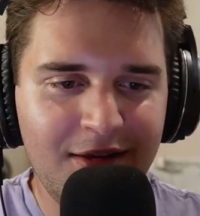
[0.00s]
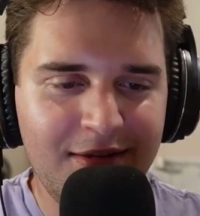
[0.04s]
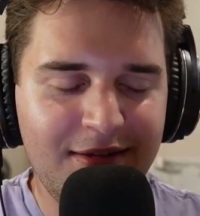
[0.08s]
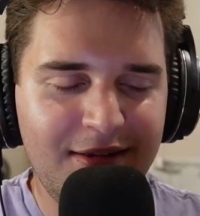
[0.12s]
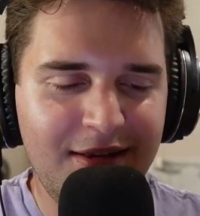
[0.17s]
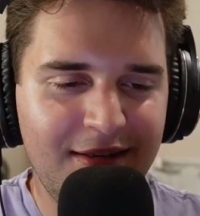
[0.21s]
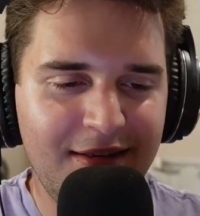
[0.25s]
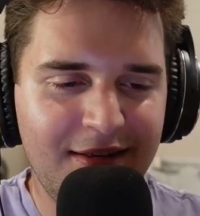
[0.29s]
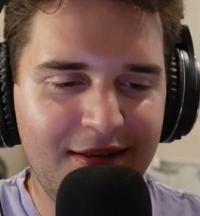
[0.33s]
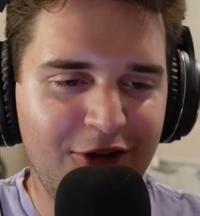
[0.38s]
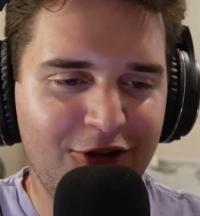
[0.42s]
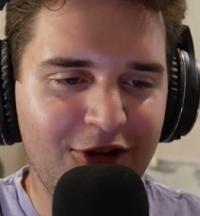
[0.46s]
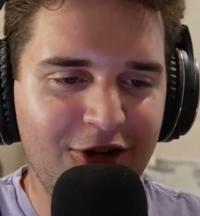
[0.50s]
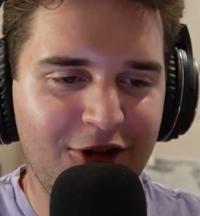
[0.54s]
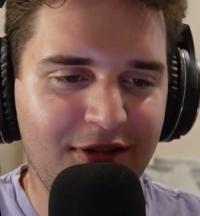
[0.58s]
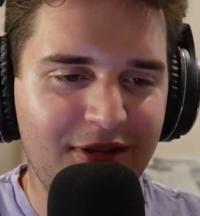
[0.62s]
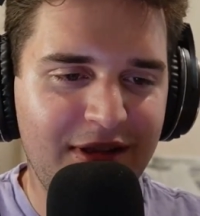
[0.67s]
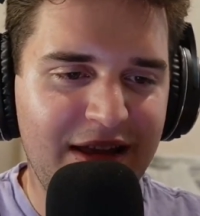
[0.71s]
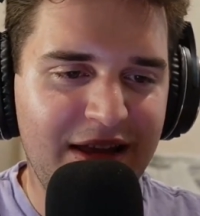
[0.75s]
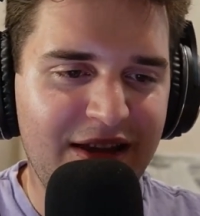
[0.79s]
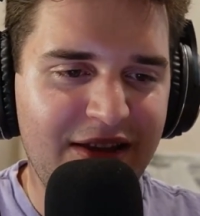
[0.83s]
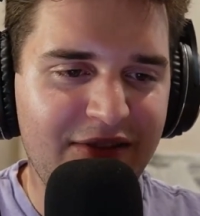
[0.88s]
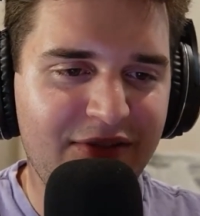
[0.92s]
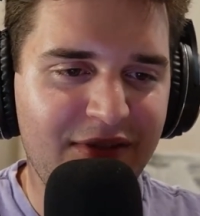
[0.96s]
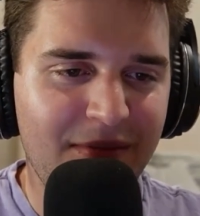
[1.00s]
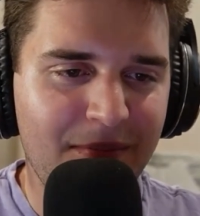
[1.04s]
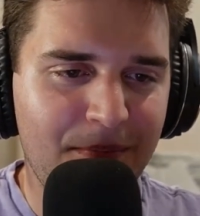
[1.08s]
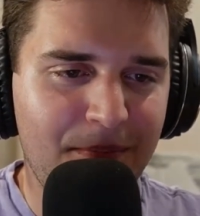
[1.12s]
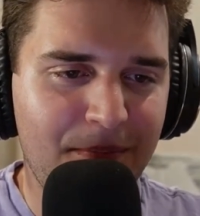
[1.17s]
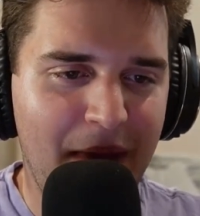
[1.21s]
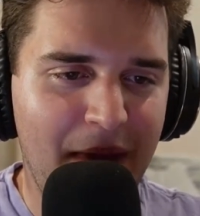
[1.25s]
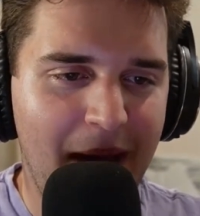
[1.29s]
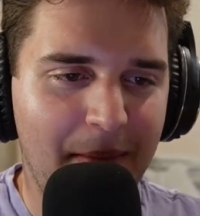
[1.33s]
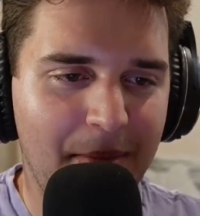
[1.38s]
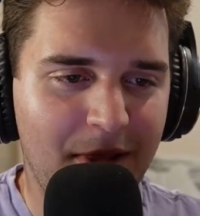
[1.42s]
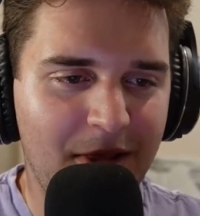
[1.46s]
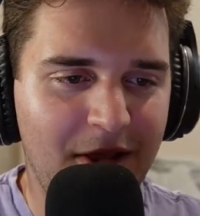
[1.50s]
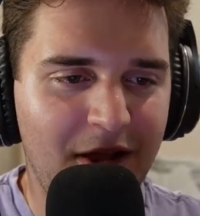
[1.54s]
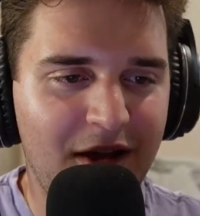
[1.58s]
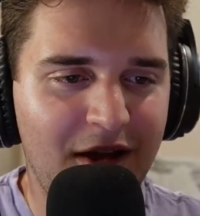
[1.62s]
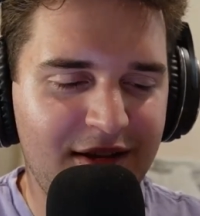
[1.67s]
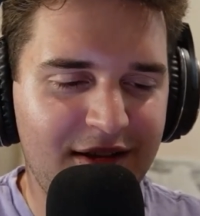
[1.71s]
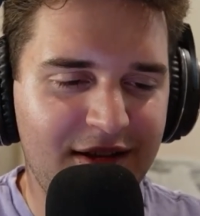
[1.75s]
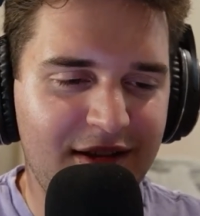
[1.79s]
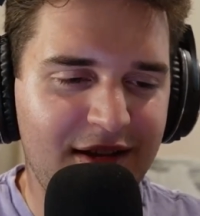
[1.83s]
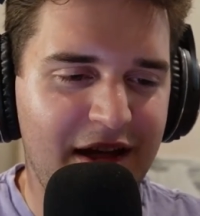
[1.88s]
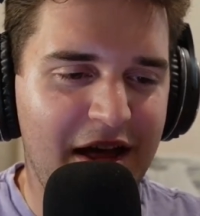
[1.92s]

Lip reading: Decision to Leave, and Babylon.